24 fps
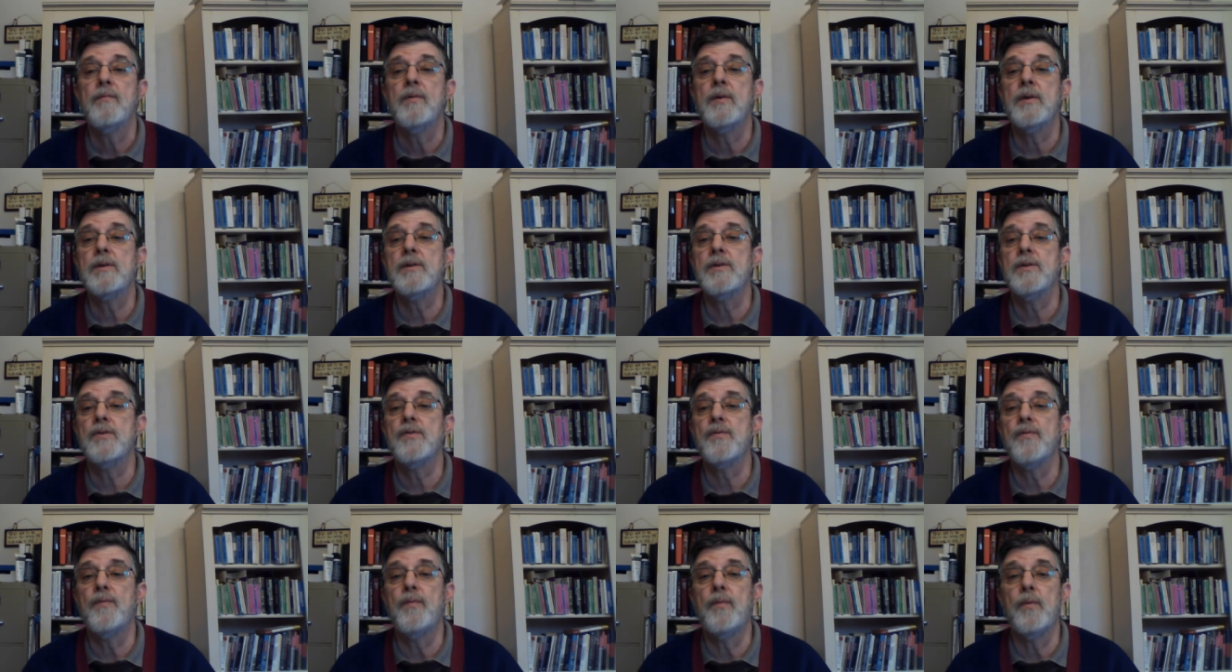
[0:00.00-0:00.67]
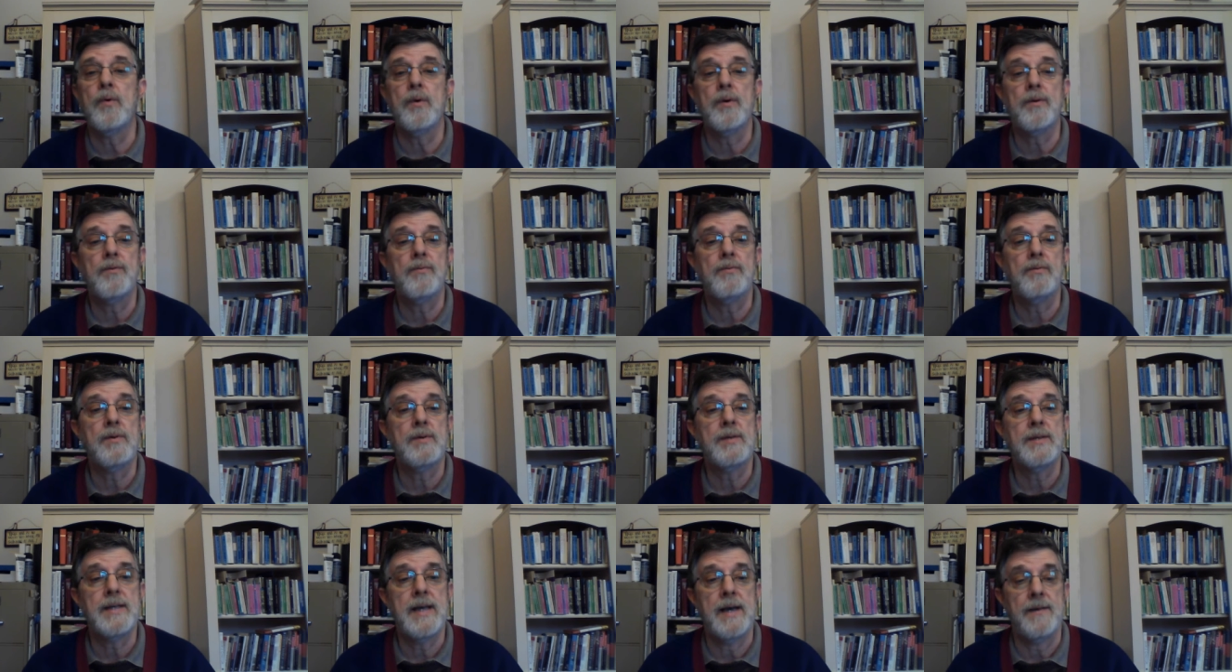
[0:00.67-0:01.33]
verses 4
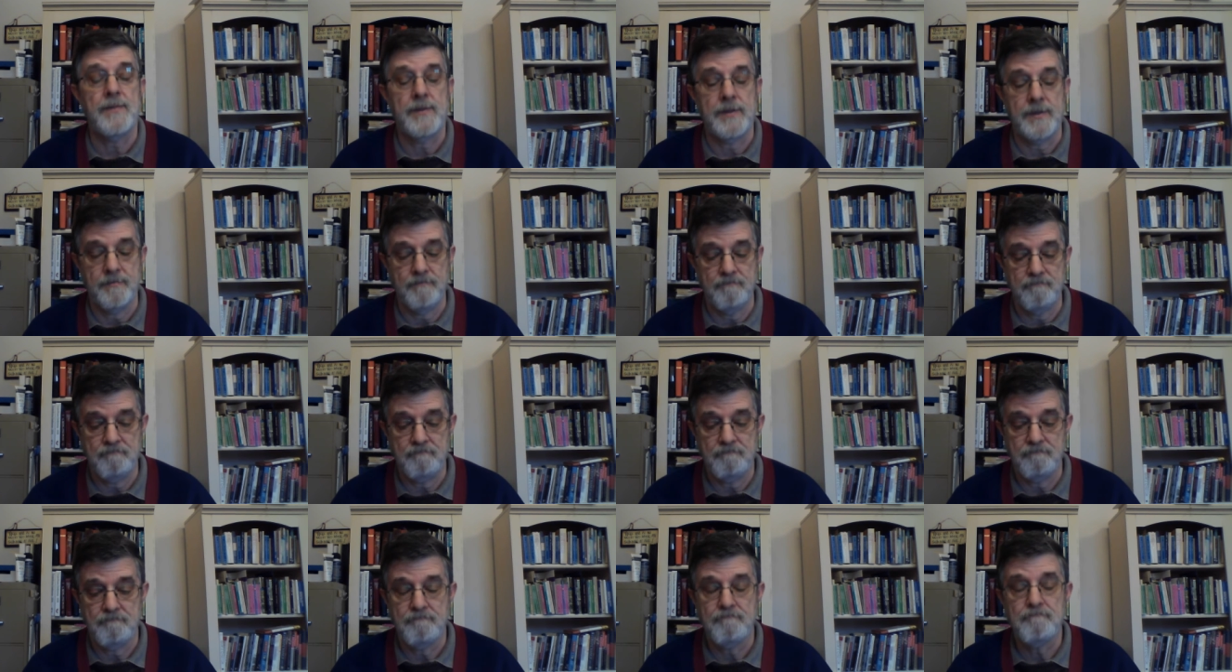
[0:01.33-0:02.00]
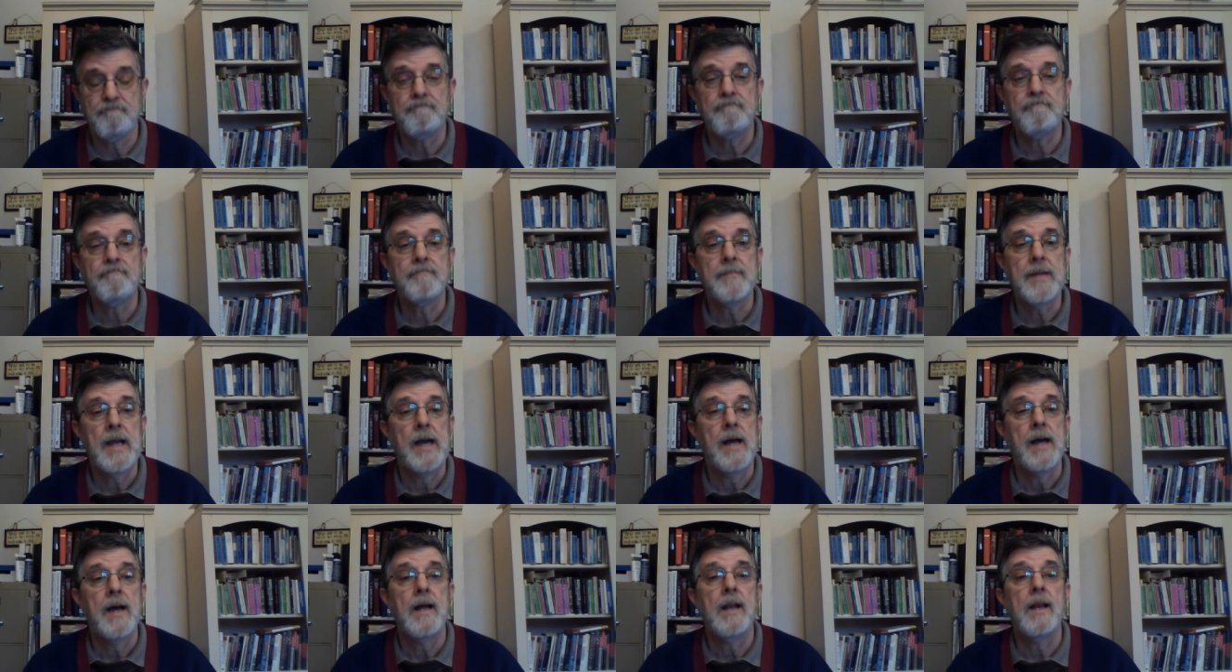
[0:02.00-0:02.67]
through 7.
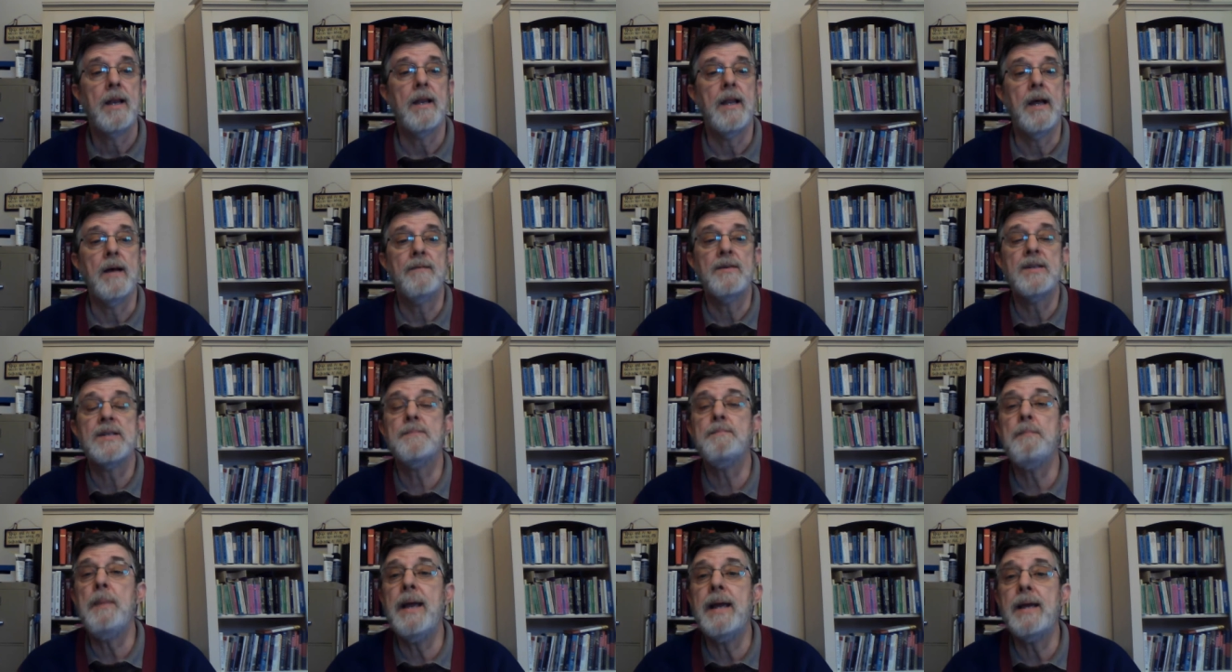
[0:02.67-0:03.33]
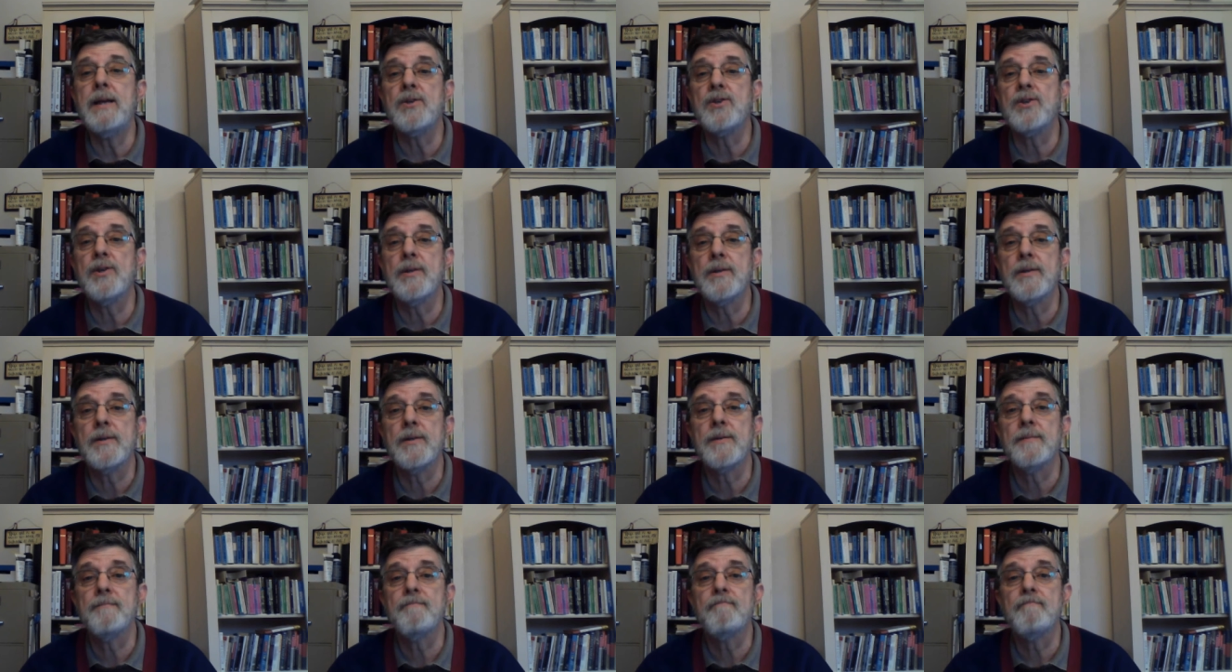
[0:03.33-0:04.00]
Love is
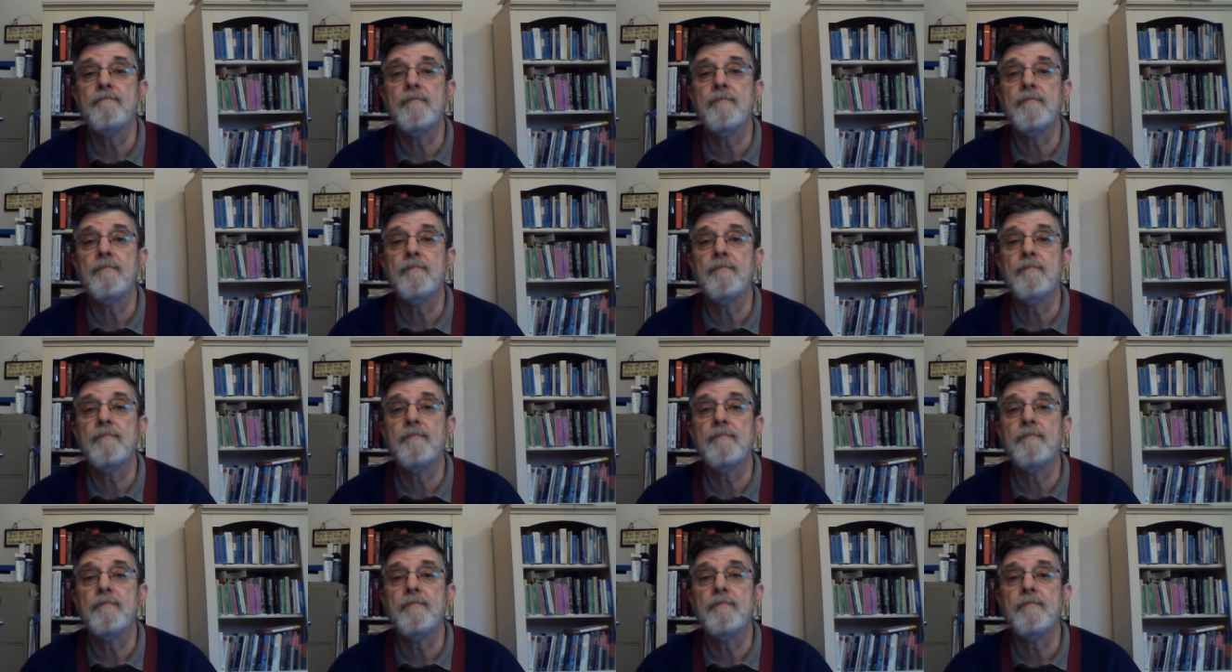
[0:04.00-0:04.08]
patient,